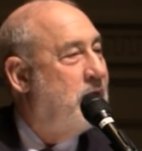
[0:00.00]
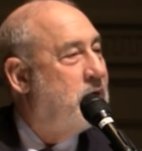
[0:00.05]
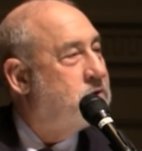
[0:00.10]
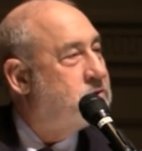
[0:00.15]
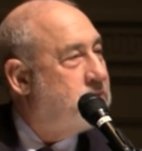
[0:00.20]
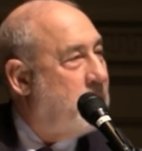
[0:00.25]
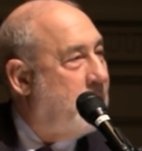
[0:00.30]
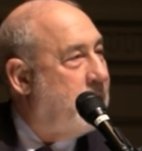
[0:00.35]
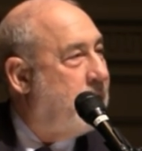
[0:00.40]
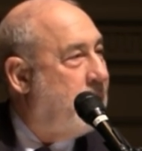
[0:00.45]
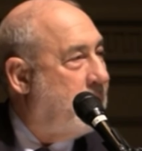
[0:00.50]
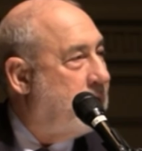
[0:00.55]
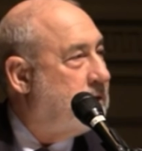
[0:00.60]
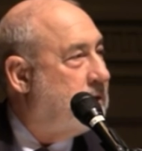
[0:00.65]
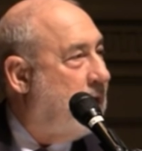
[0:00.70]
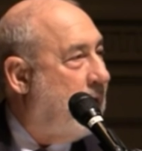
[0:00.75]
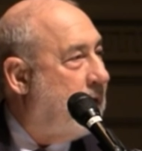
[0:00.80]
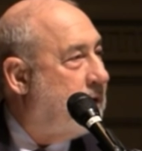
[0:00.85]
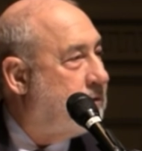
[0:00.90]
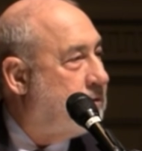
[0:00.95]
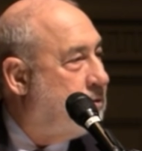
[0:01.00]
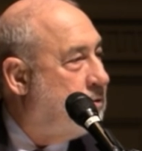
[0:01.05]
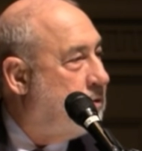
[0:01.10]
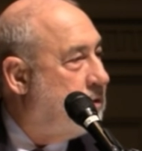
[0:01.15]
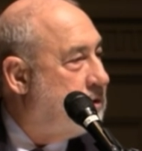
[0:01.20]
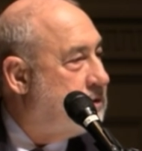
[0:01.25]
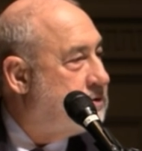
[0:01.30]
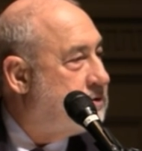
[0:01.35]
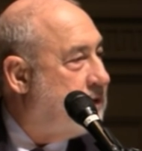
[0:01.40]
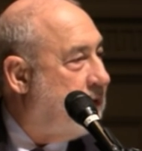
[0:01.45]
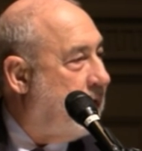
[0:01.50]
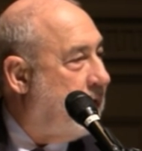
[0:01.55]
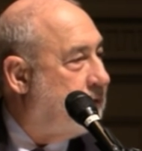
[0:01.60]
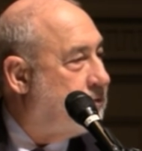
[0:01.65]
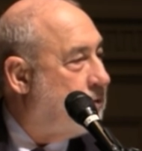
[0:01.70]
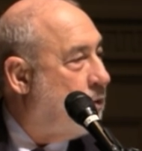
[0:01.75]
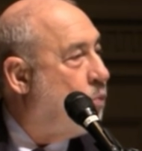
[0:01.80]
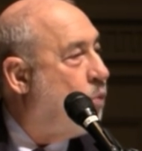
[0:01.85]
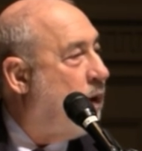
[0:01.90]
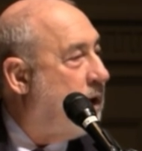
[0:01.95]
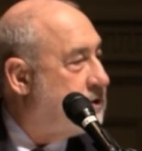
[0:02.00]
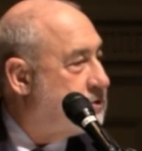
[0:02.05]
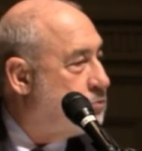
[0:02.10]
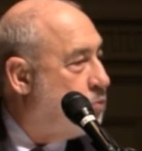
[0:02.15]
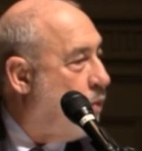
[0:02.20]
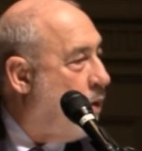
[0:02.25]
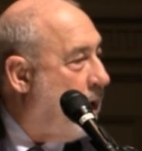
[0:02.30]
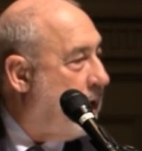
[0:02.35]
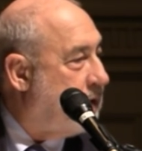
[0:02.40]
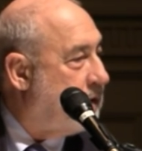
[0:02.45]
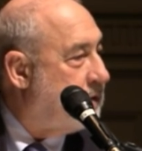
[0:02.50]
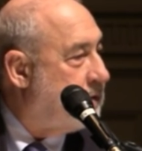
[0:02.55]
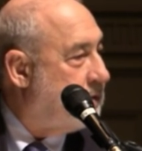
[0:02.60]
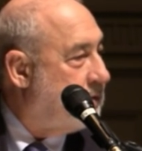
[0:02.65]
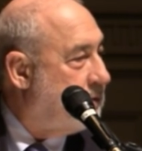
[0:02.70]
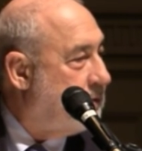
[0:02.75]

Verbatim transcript: China had a lot of goods that the West wanted.